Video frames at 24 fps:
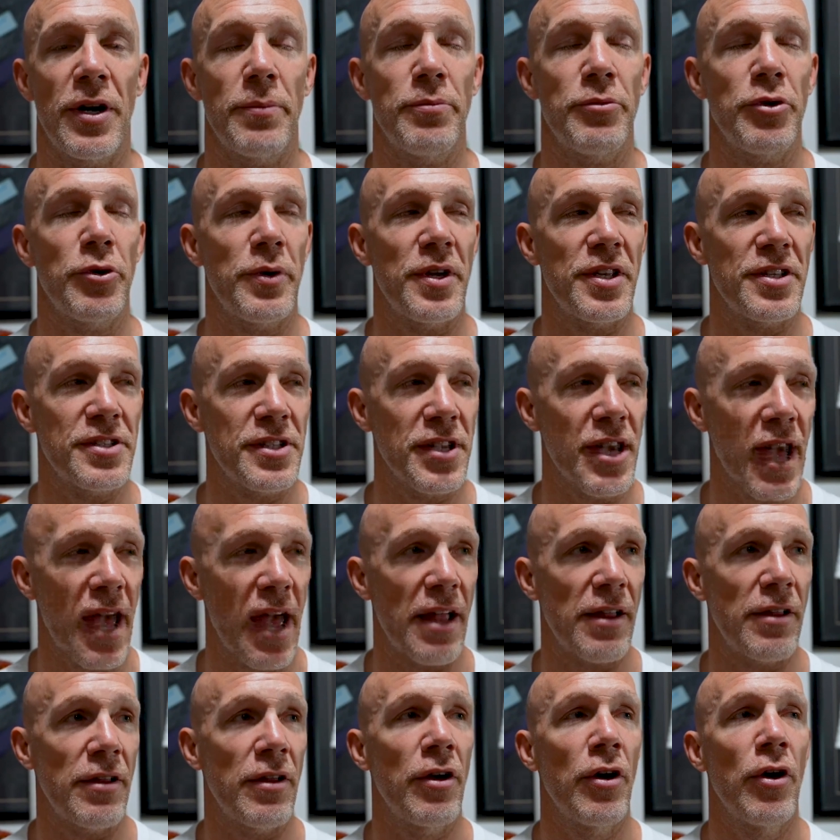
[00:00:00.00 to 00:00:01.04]
up doing
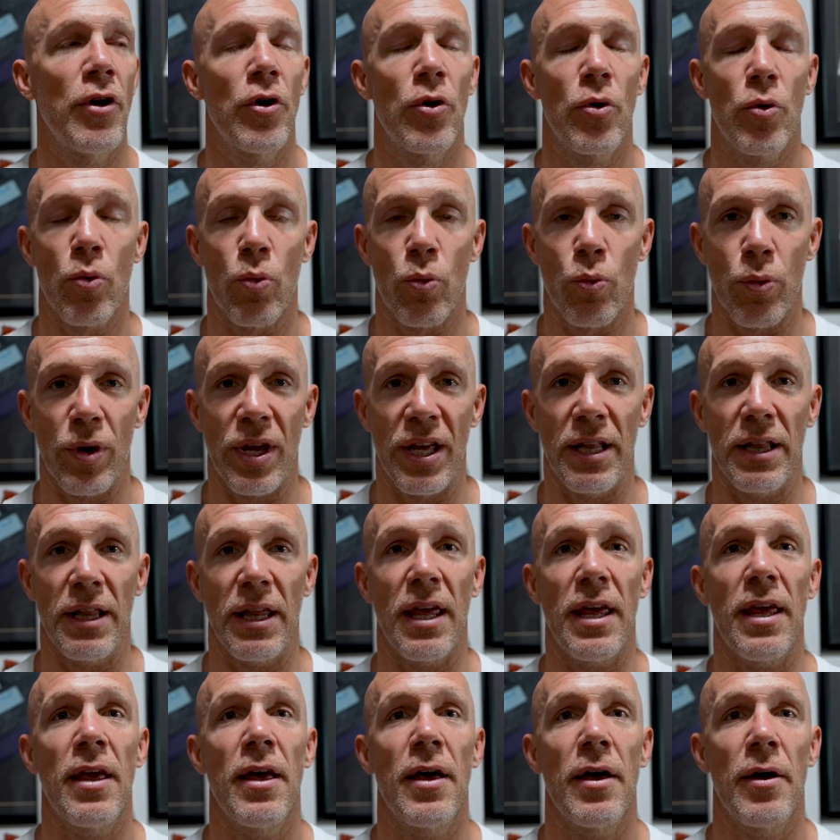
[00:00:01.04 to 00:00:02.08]
10
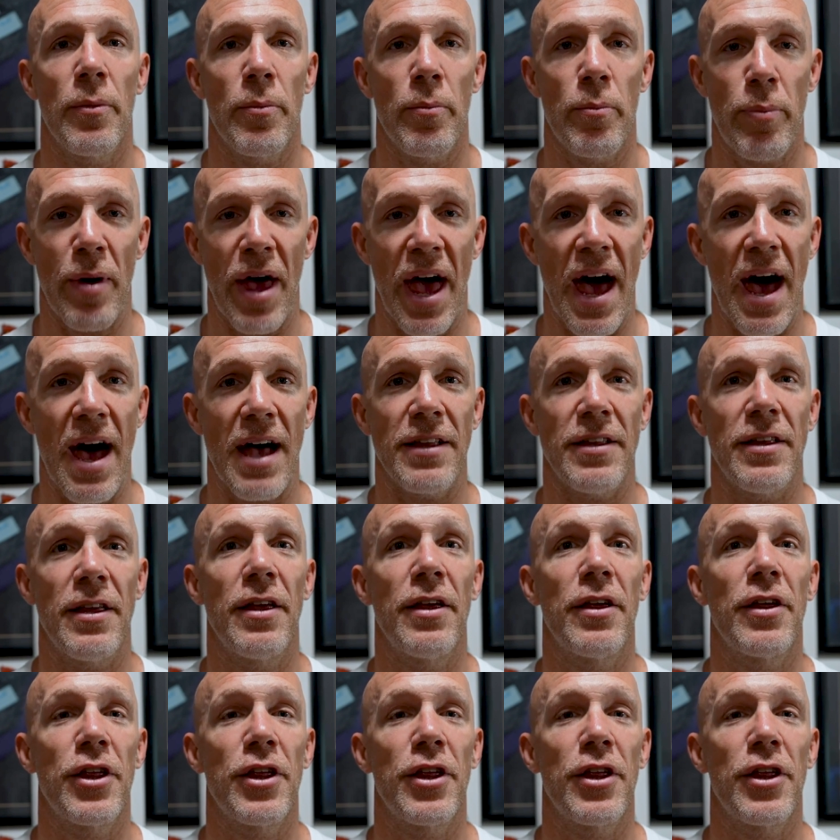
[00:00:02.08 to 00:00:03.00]
really bad